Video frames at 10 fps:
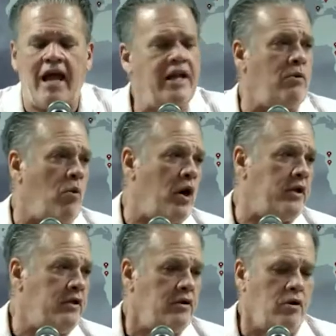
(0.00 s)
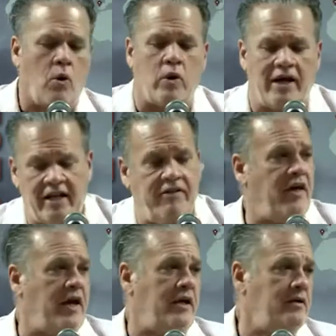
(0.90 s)
anyone or
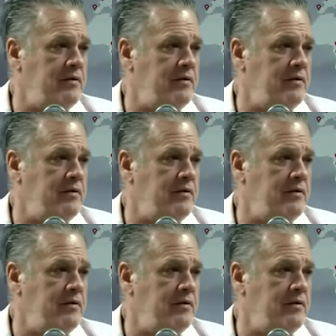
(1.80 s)
anything.